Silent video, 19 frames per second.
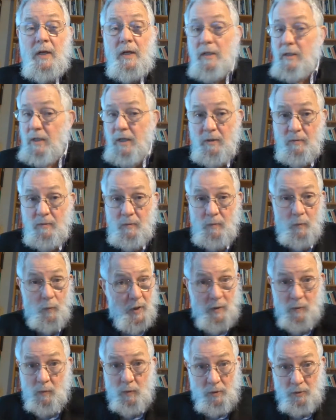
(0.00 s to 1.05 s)
that
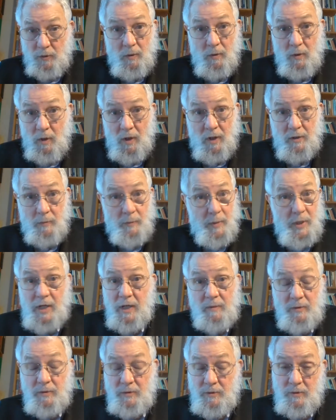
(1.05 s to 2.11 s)
we will no longer be
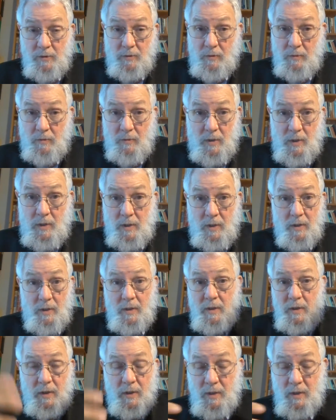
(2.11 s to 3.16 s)
able to
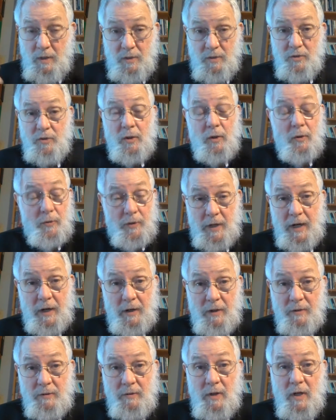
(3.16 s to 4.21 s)
slow
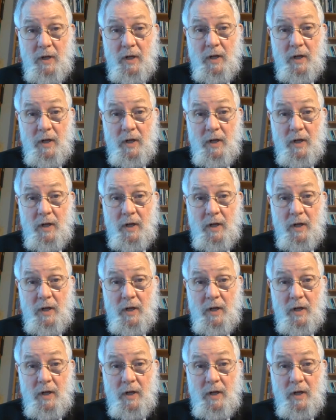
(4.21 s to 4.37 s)
down.